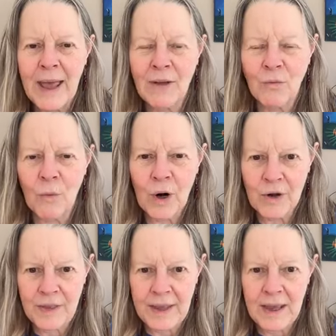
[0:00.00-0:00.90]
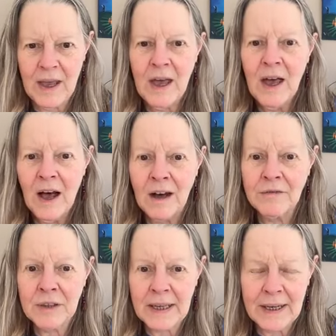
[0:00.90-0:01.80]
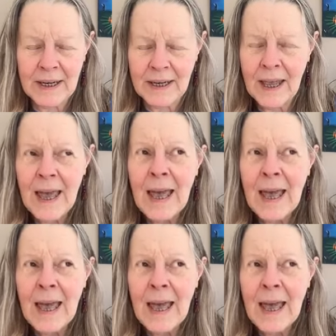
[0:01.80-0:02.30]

and worthy of leading.